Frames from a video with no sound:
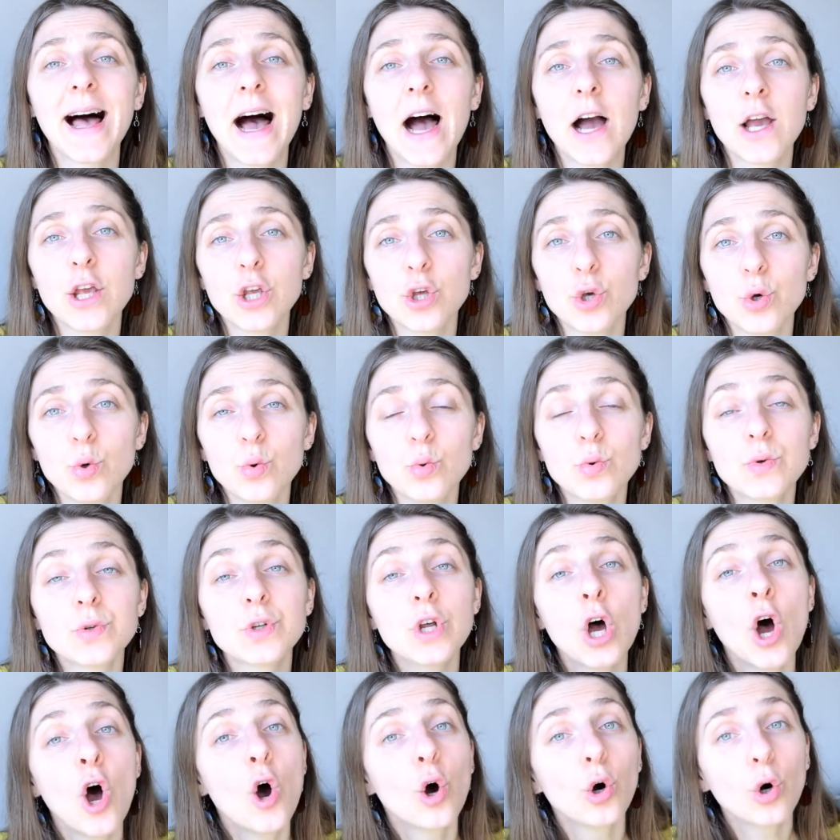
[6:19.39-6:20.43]
I
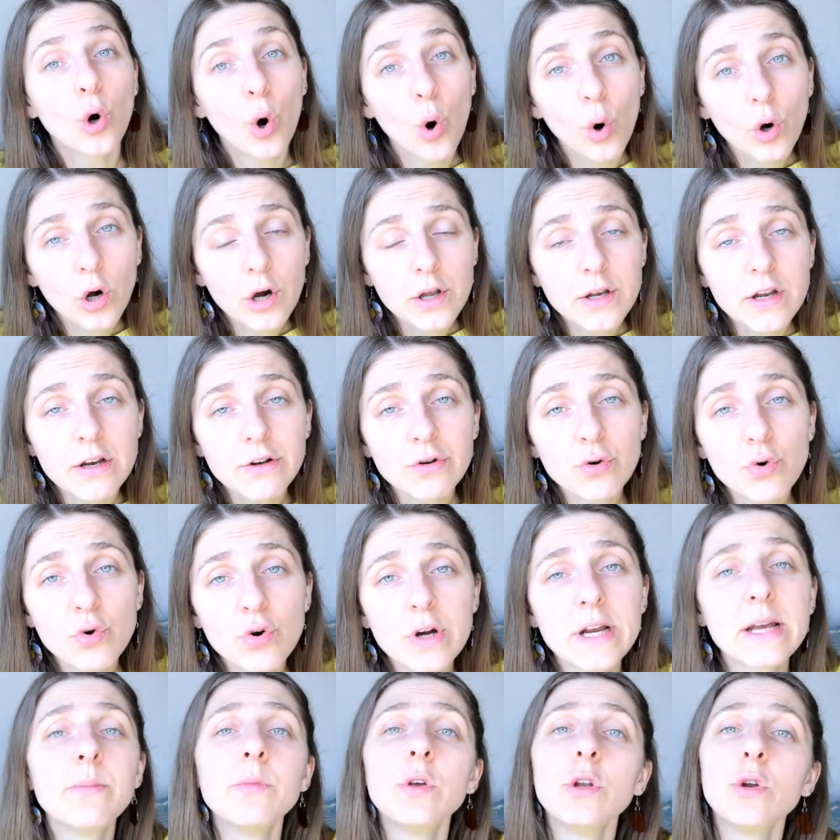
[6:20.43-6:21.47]
use coconut
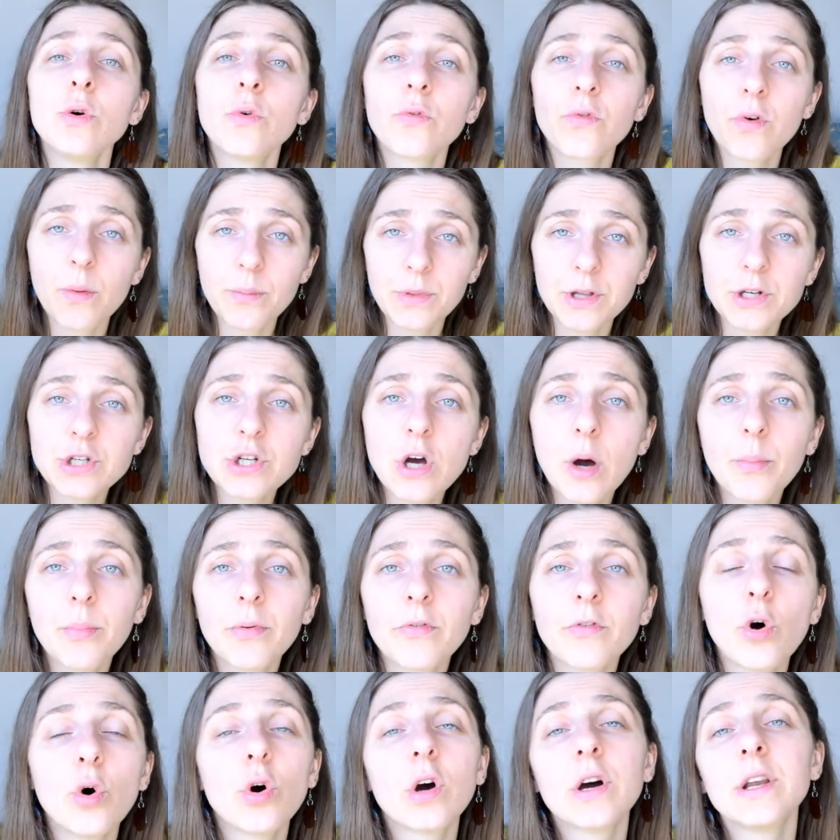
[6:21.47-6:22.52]
cream, you know, from the top
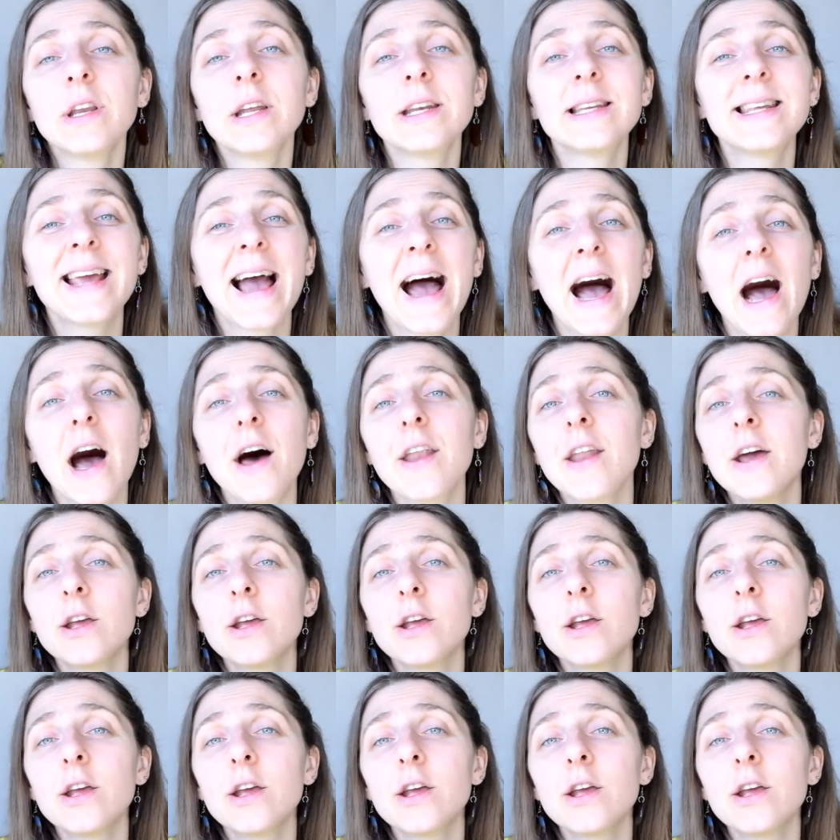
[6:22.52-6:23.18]
of coconut can.